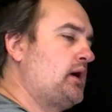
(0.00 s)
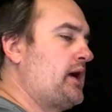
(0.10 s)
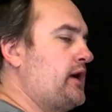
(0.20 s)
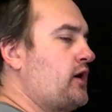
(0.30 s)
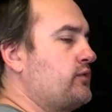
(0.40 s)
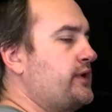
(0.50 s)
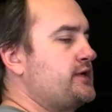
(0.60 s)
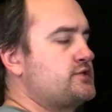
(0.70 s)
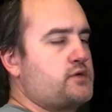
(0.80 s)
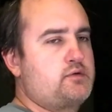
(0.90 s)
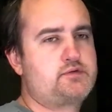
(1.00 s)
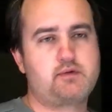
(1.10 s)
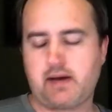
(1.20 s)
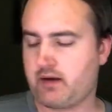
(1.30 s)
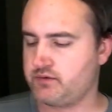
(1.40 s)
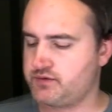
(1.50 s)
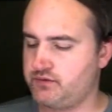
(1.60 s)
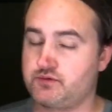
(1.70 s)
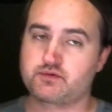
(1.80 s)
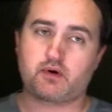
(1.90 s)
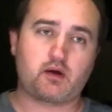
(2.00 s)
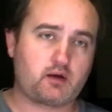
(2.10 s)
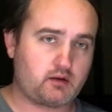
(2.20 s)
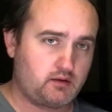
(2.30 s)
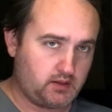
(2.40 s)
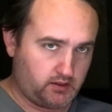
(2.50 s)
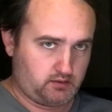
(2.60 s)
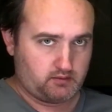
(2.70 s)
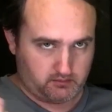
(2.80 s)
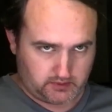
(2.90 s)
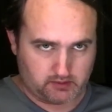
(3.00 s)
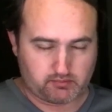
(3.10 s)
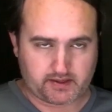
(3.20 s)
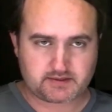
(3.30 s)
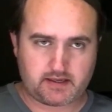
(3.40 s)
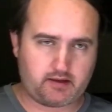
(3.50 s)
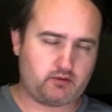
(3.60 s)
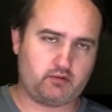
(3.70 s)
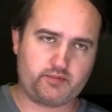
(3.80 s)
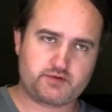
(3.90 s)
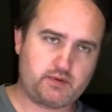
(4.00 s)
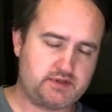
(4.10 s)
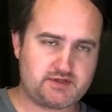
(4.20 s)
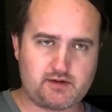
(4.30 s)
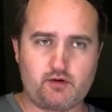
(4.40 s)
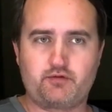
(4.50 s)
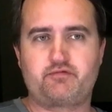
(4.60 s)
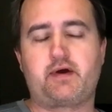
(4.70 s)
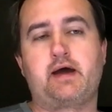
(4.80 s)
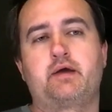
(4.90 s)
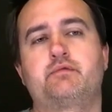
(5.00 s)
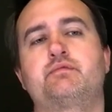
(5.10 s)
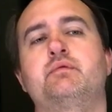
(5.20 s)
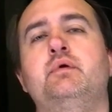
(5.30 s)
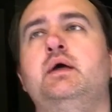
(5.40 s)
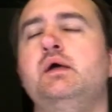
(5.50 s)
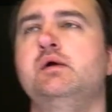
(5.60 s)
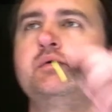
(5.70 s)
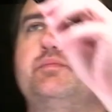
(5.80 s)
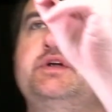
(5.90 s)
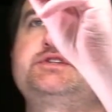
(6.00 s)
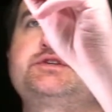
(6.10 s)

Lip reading: I already showed you how to draw a rectangle between 0 and 5. But